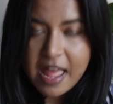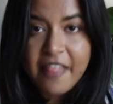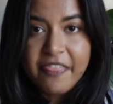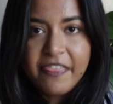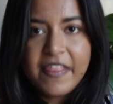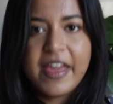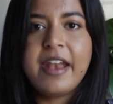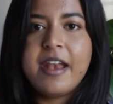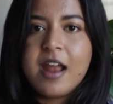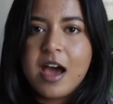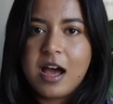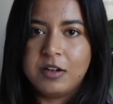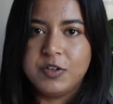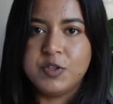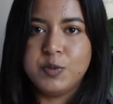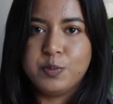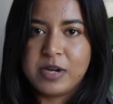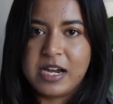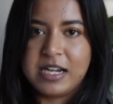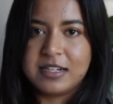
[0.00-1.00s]
and then I'll
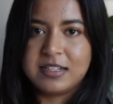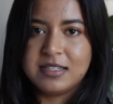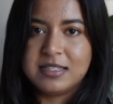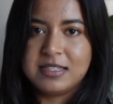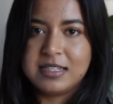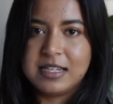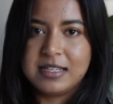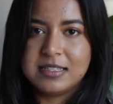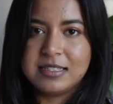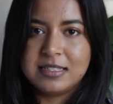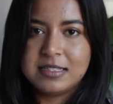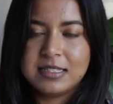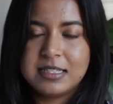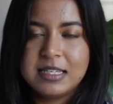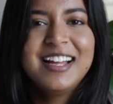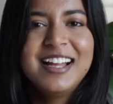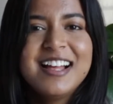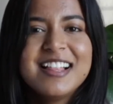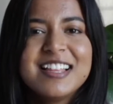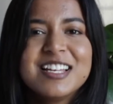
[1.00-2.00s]
do practice tests.
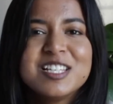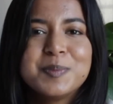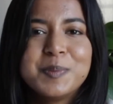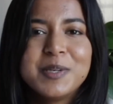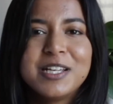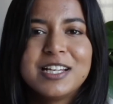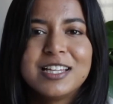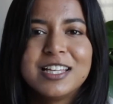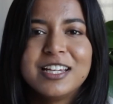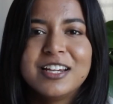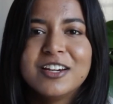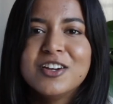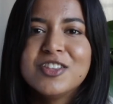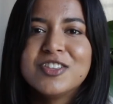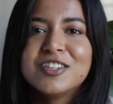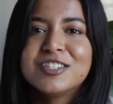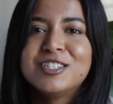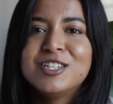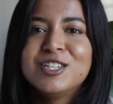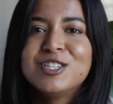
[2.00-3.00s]
Let's be clear,
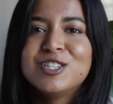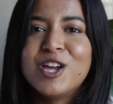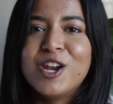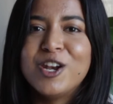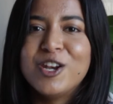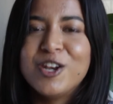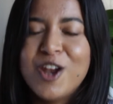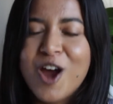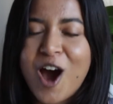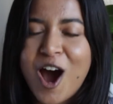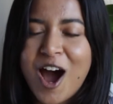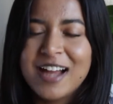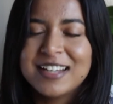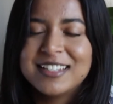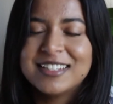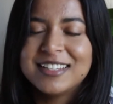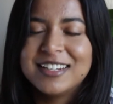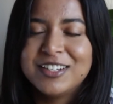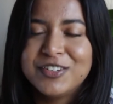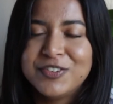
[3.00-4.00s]
this is
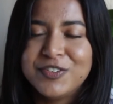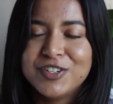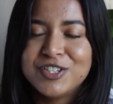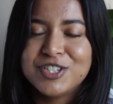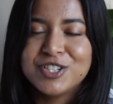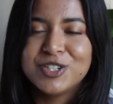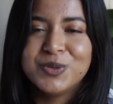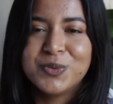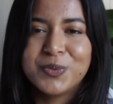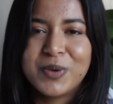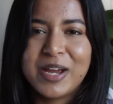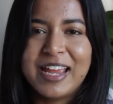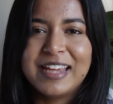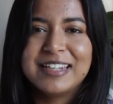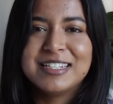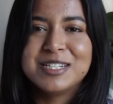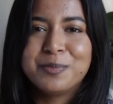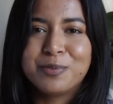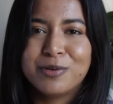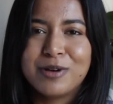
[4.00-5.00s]
not an efficient way
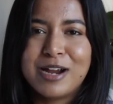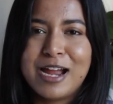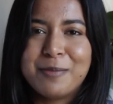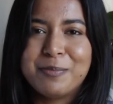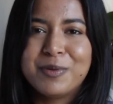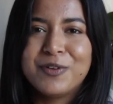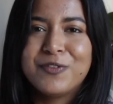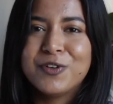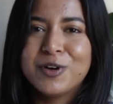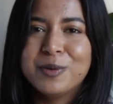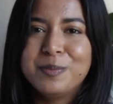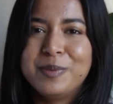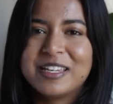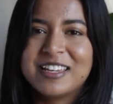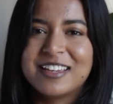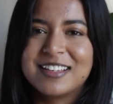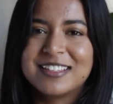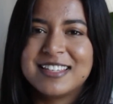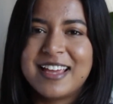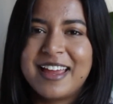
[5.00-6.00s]
to prep for a big
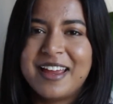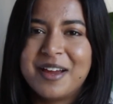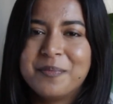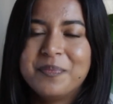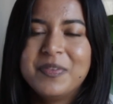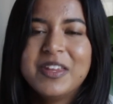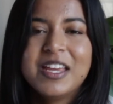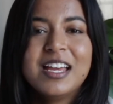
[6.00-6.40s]
exam.